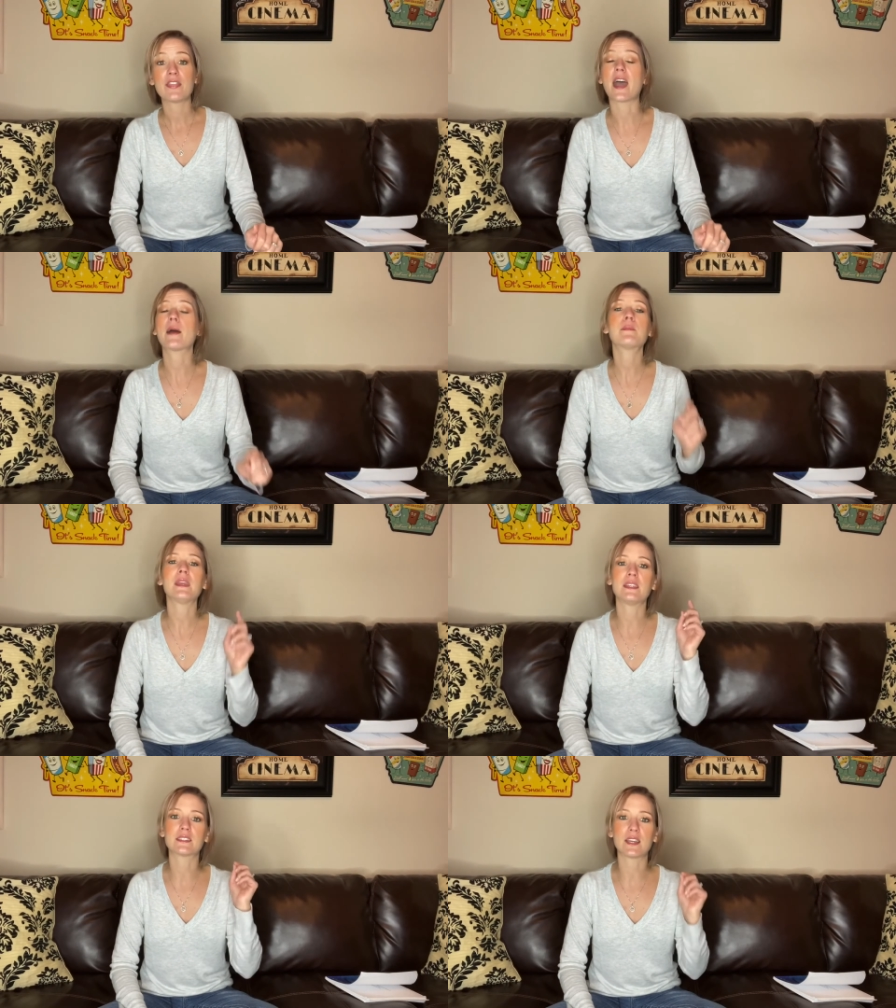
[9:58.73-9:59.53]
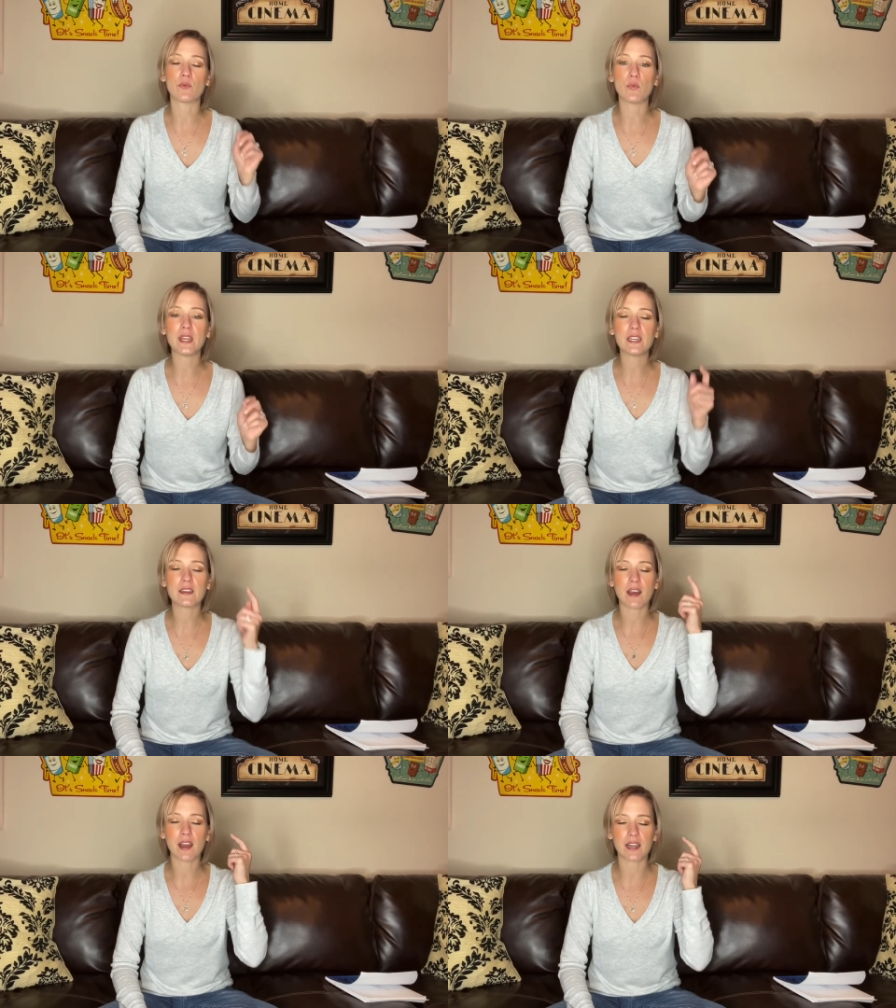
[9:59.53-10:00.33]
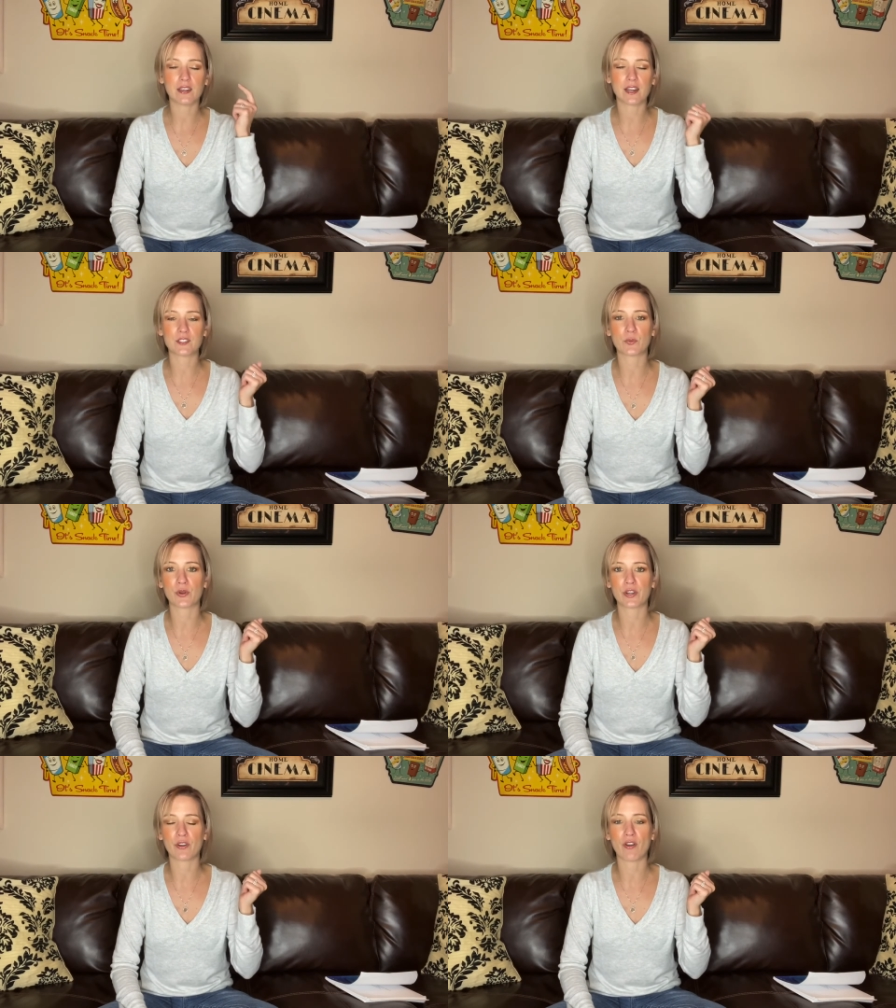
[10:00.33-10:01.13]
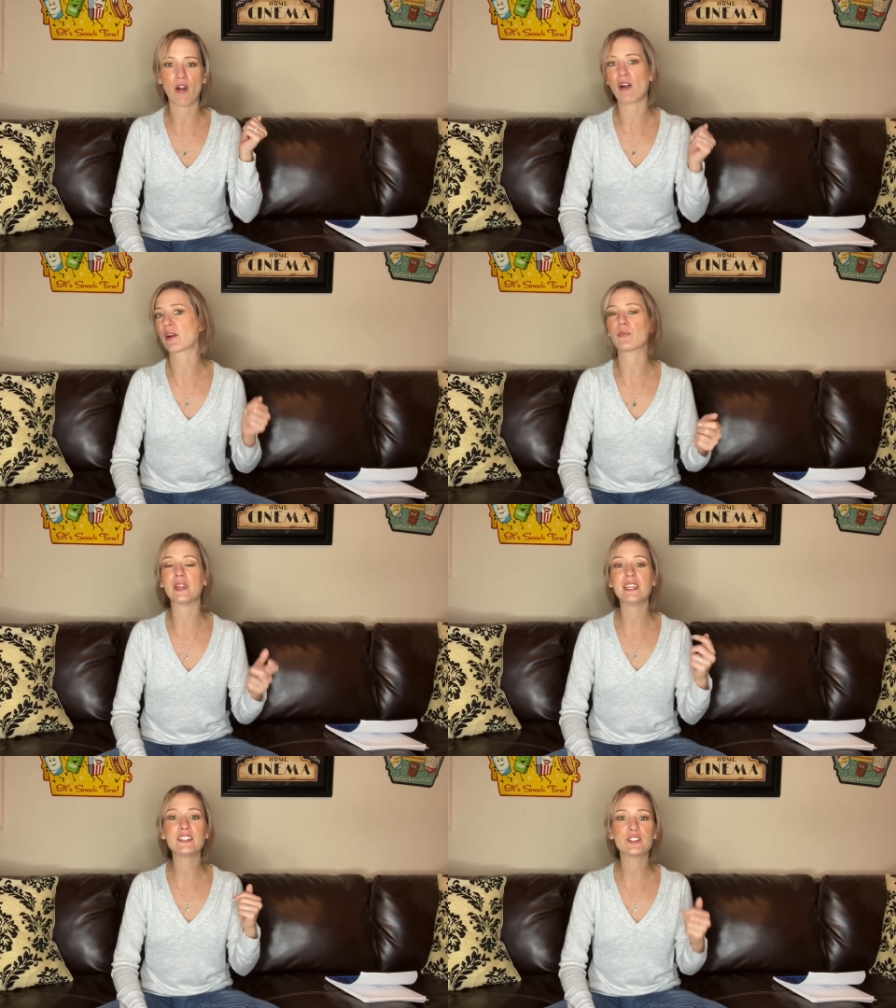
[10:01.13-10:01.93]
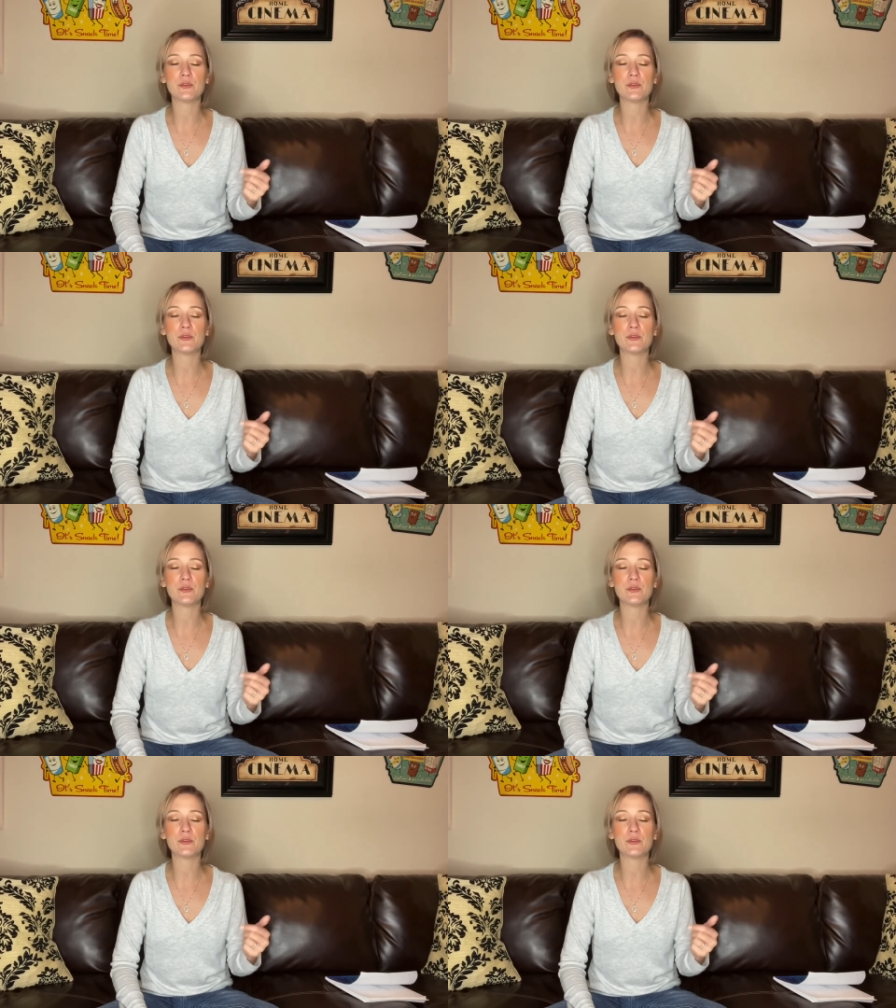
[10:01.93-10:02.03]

that means that we need to hide God's word in our heart. We need to